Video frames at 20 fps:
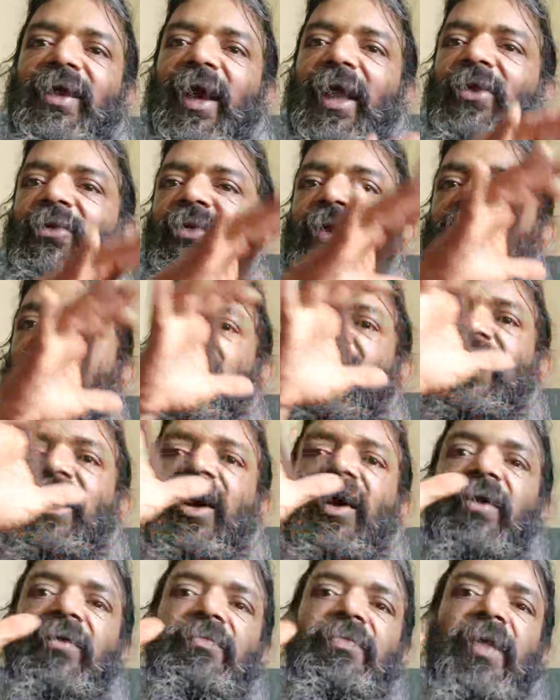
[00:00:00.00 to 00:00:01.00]
calculating
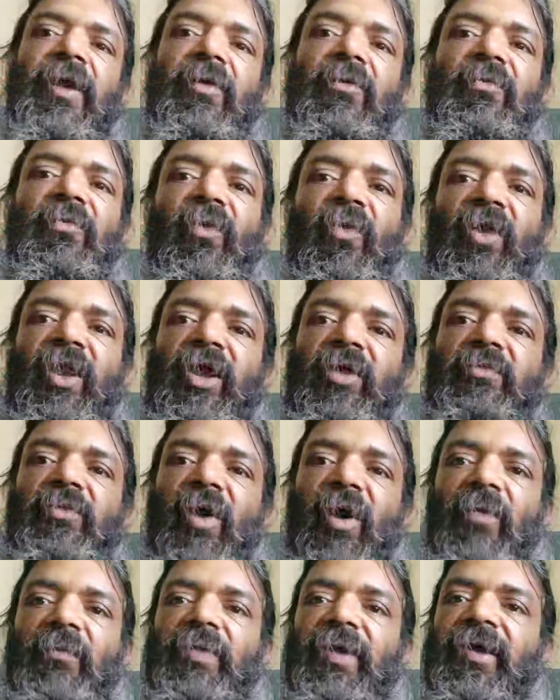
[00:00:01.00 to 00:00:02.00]
the
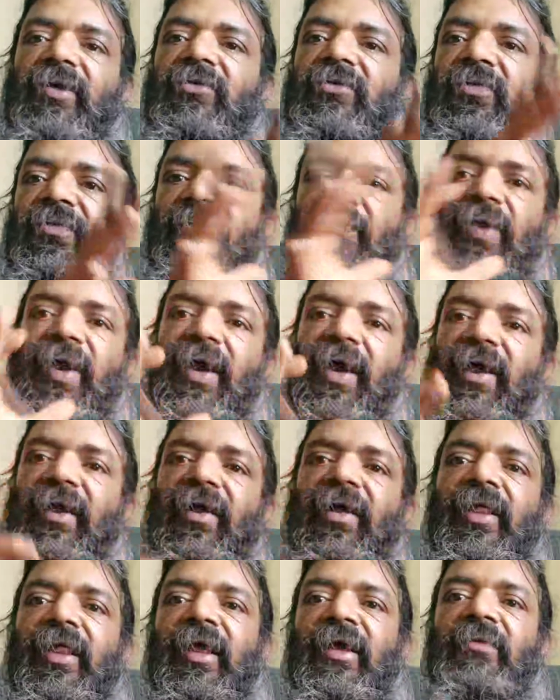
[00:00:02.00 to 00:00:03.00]
volume of a
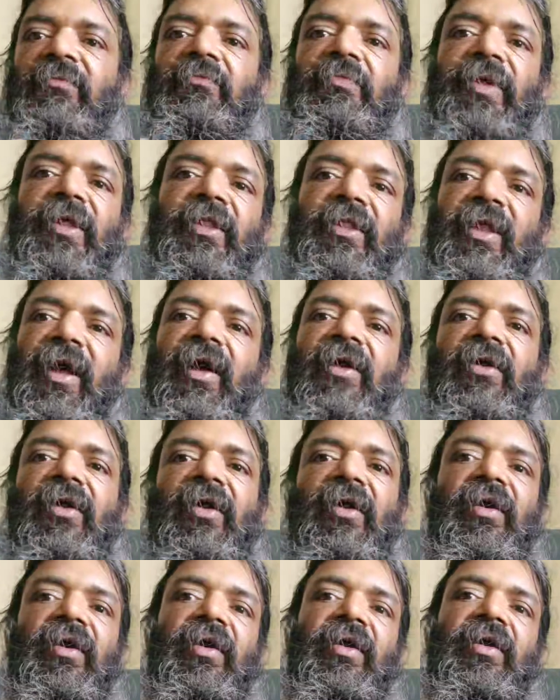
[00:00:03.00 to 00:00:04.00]
sphere with
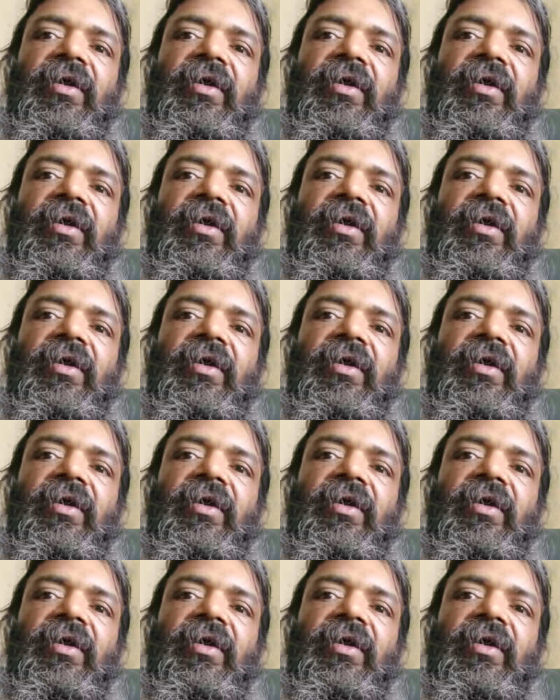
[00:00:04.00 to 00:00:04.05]
the